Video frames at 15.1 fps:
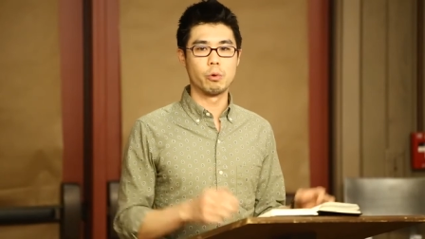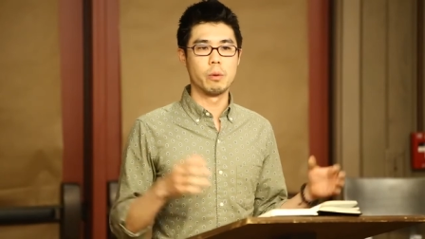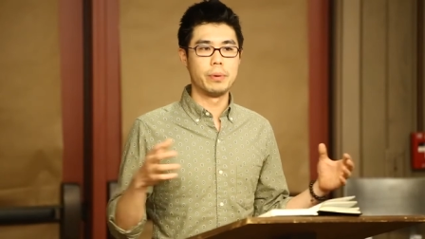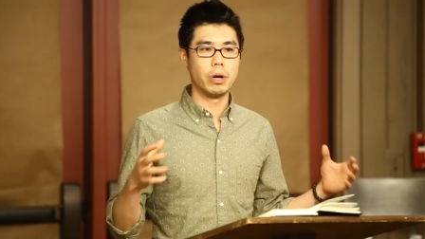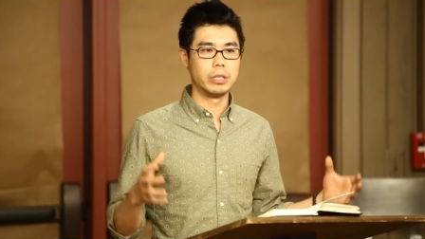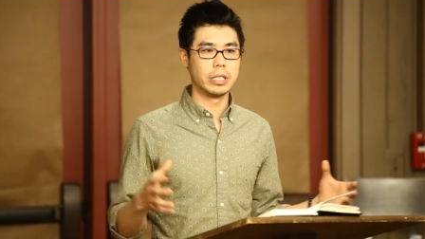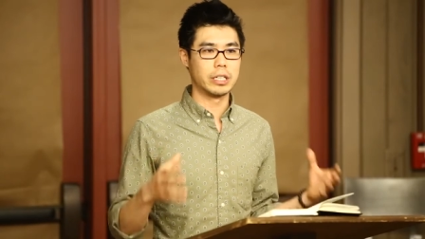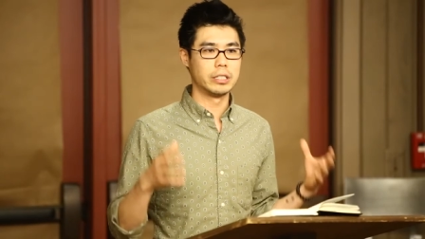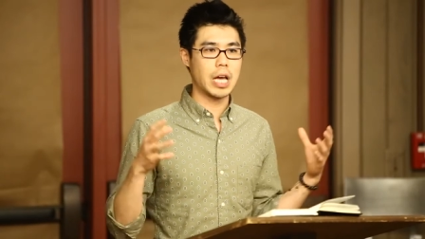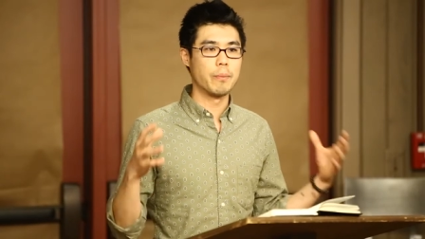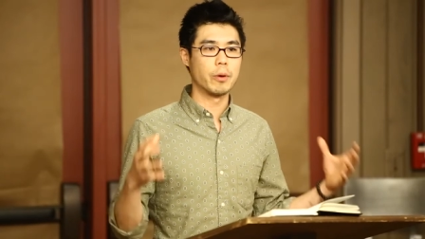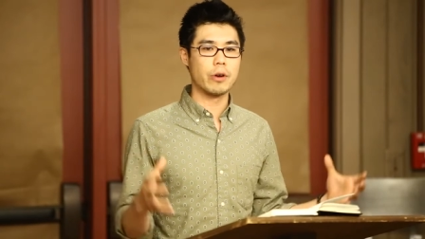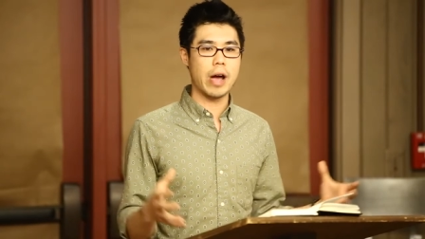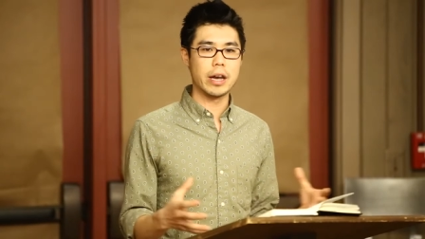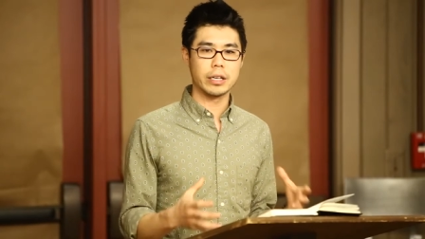we're building a
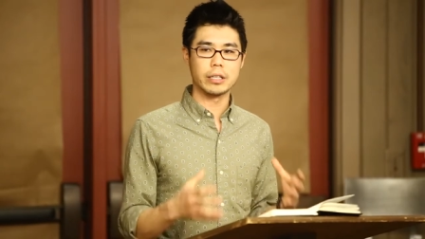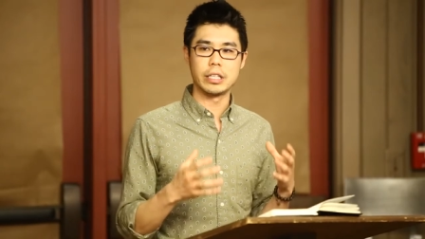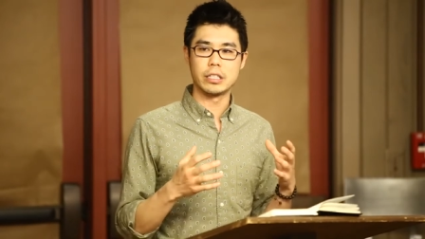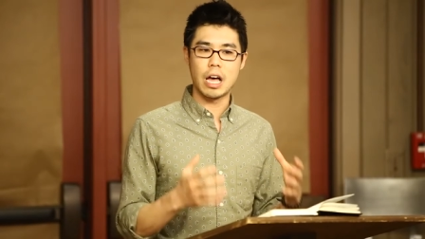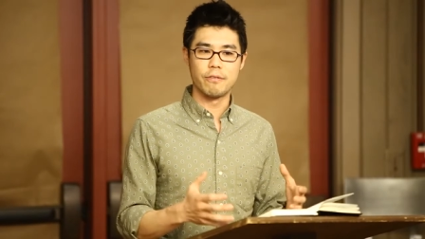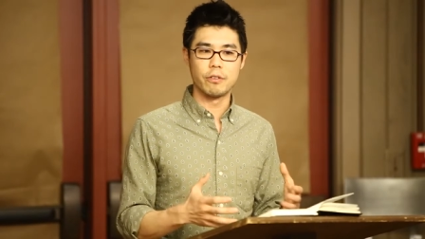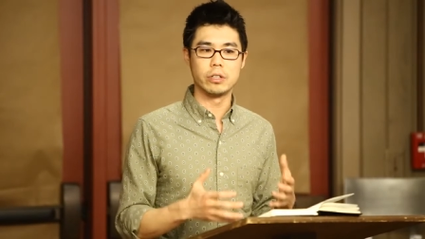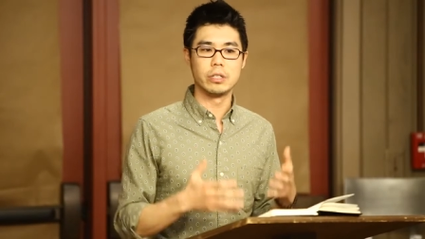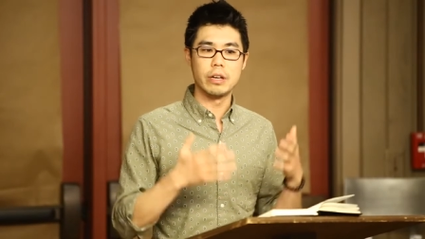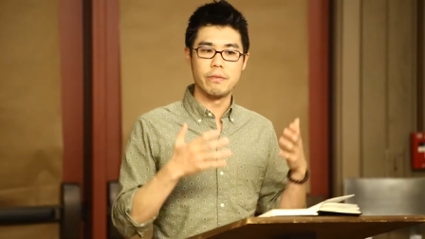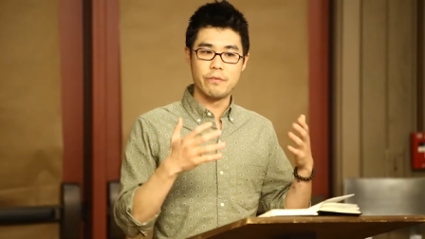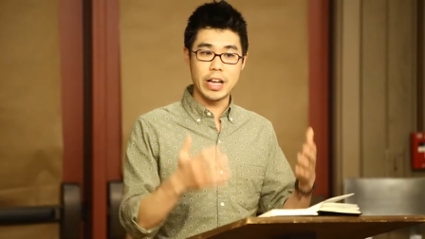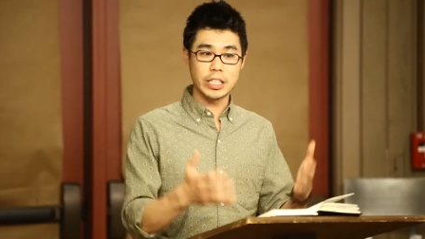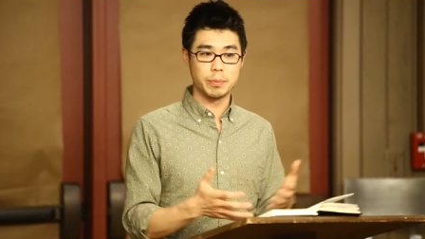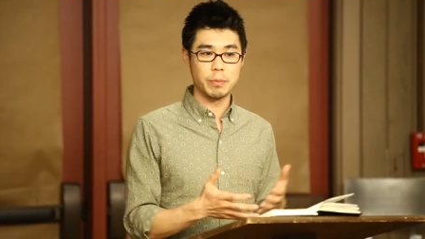democratically governed
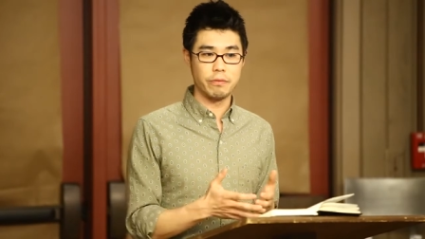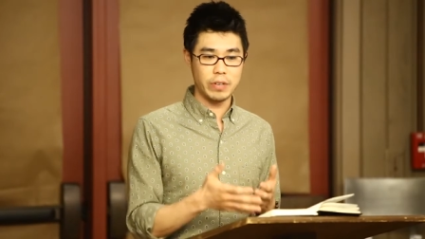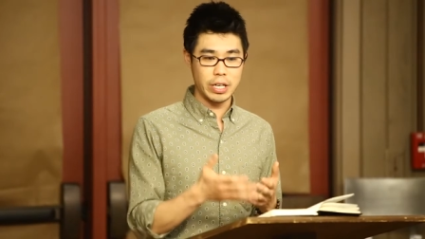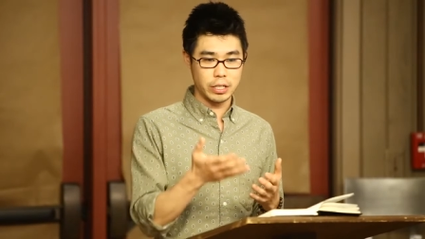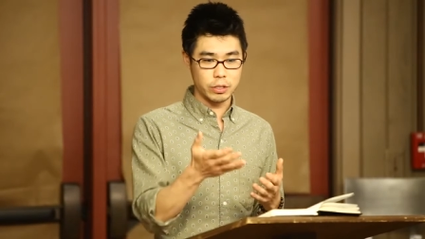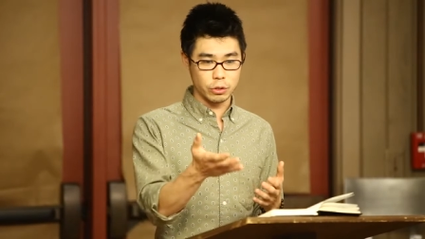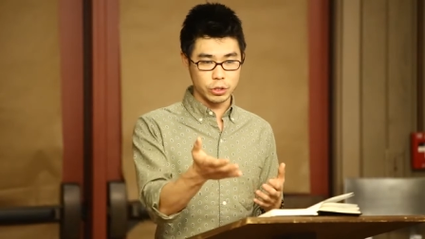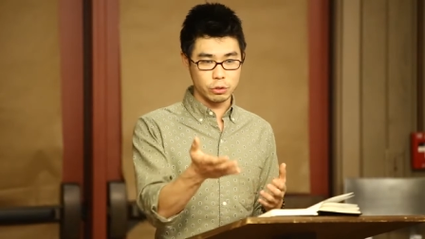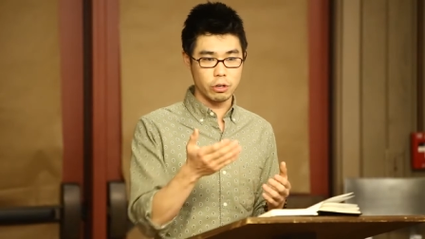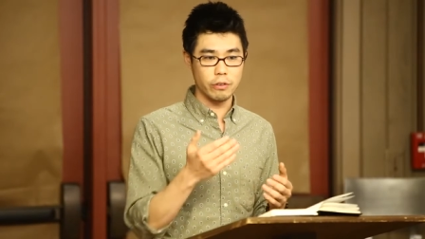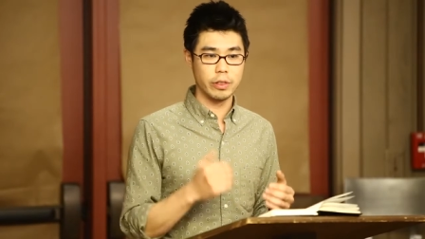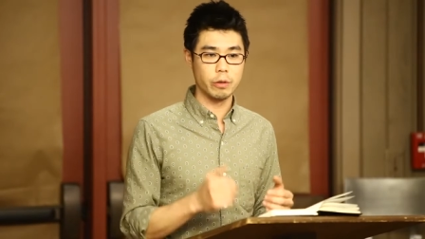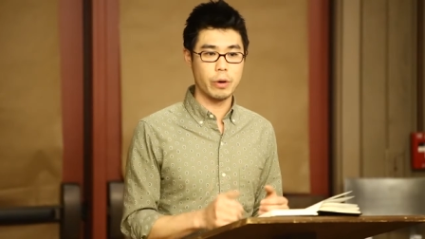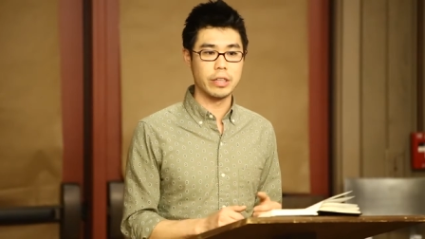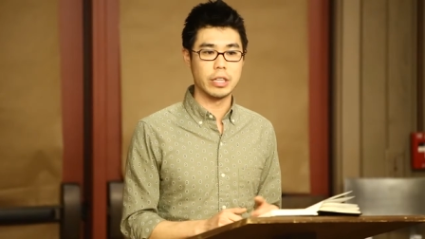investment vehicle, sort of
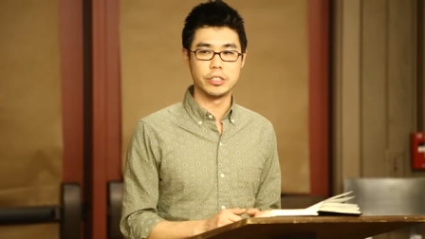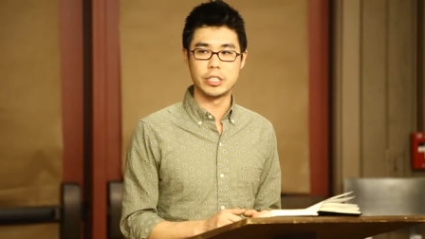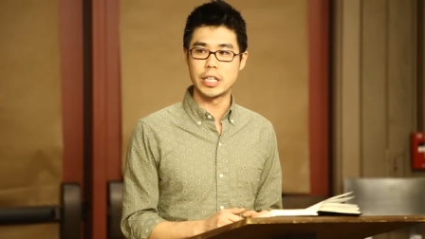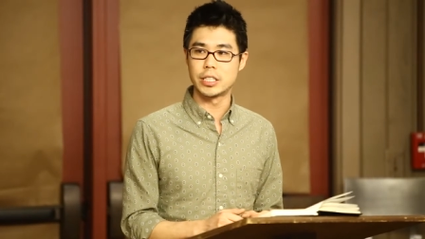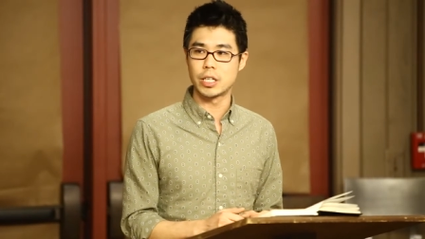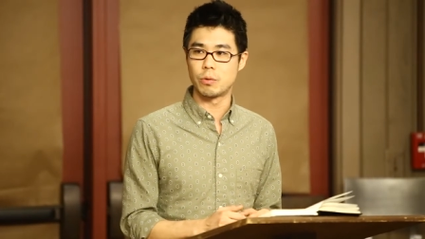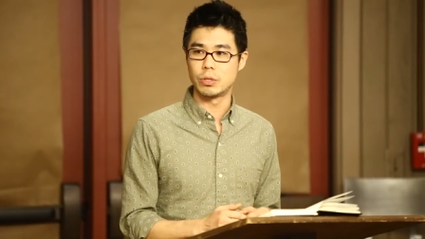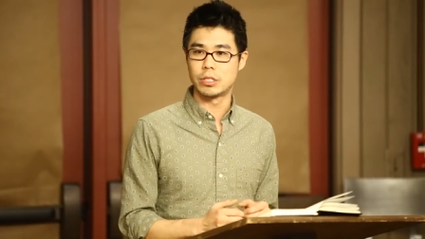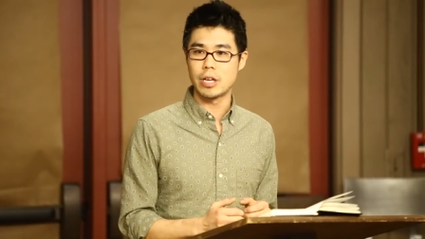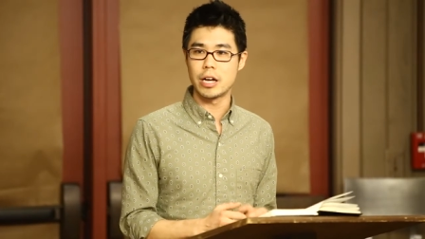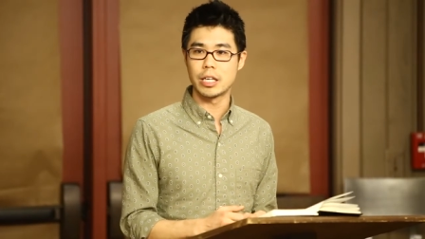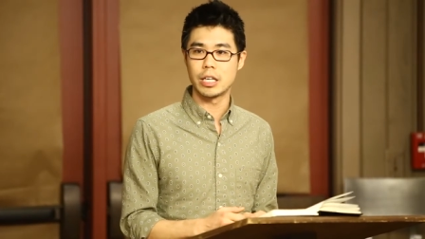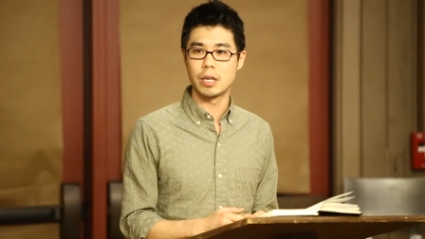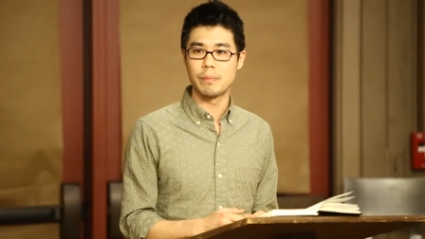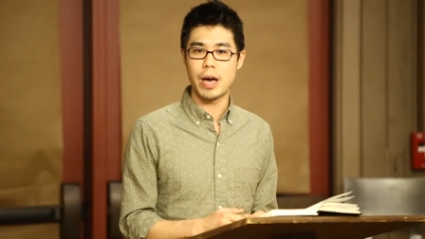in the way that Jessica was
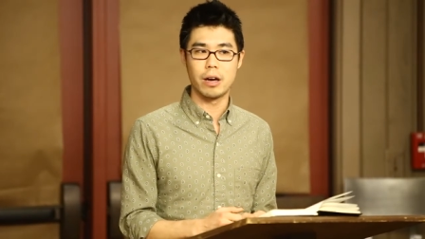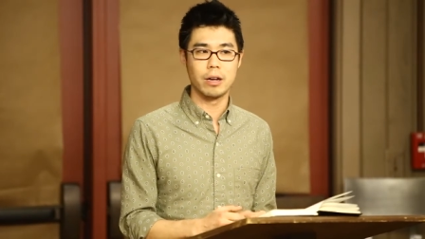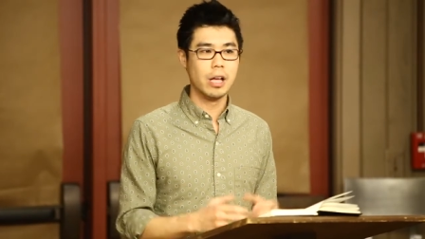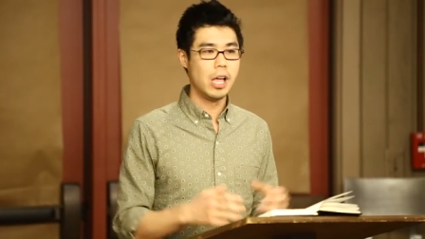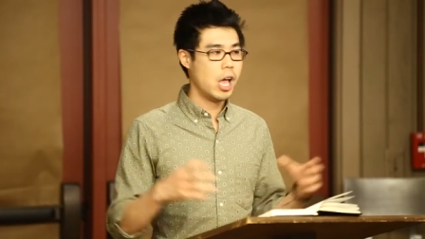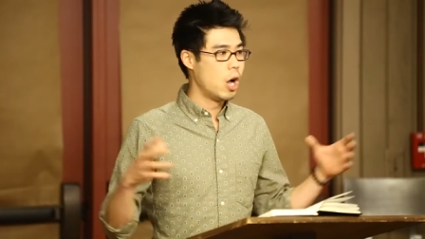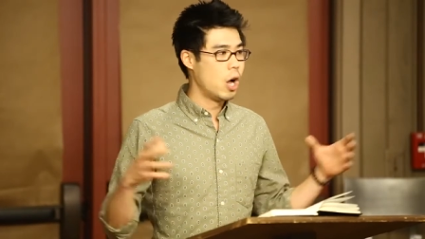talking about.